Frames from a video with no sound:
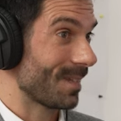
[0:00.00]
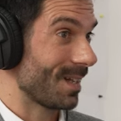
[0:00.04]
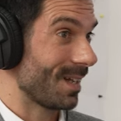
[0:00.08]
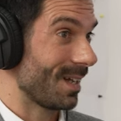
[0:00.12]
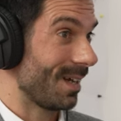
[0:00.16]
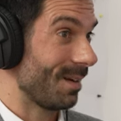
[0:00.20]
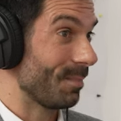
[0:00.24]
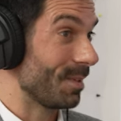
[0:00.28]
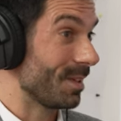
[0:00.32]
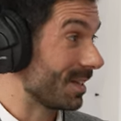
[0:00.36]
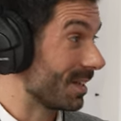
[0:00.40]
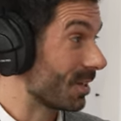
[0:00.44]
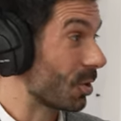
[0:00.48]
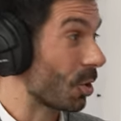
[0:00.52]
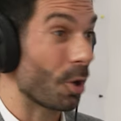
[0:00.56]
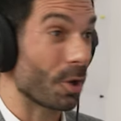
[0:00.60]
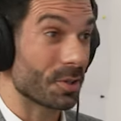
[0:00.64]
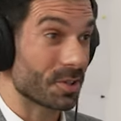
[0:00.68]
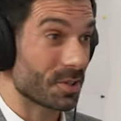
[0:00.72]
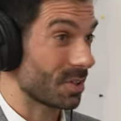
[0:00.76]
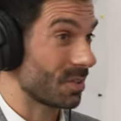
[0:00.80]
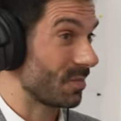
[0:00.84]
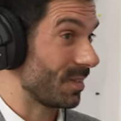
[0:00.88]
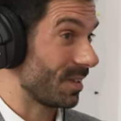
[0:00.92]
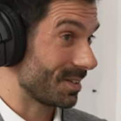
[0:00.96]
I mean, the
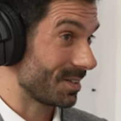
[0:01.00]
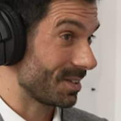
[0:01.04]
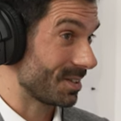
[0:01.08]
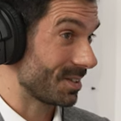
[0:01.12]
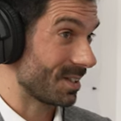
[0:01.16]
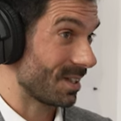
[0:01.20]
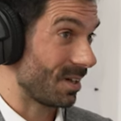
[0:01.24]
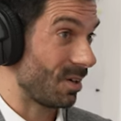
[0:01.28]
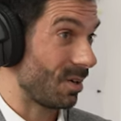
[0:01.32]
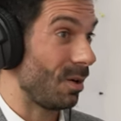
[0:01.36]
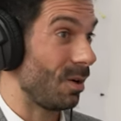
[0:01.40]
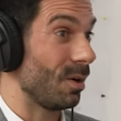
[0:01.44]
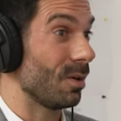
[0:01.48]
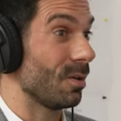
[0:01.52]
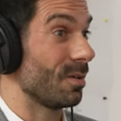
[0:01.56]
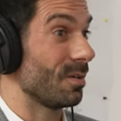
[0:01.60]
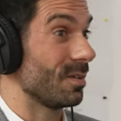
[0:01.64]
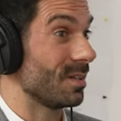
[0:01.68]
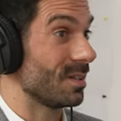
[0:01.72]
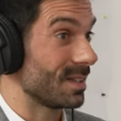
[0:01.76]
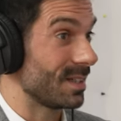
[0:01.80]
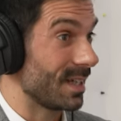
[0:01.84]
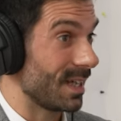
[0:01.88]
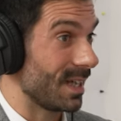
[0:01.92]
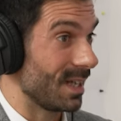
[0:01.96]
consequences are all on
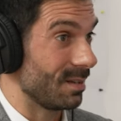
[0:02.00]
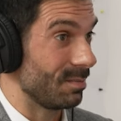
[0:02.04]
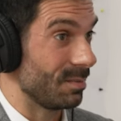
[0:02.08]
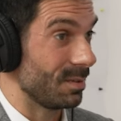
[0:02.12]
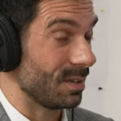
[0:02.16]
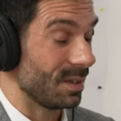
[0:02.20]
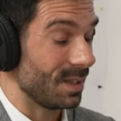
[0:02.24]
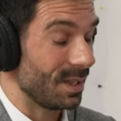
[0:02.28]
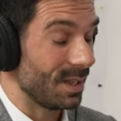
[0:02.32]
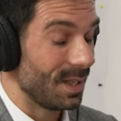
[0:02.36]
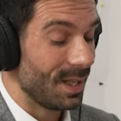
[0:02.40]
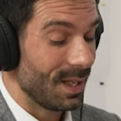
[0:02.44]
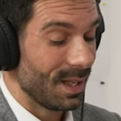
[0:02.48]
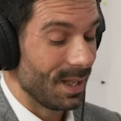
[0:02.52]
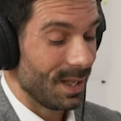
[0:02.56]
the table,